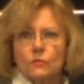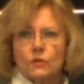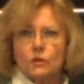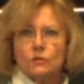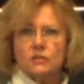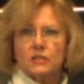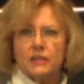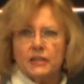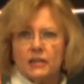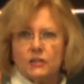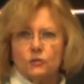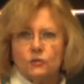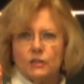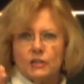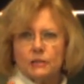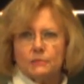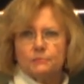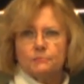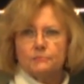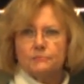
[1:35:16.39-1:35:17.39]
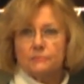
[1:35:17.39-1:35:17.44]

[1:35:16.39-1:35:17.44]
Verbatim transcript: You said that you did.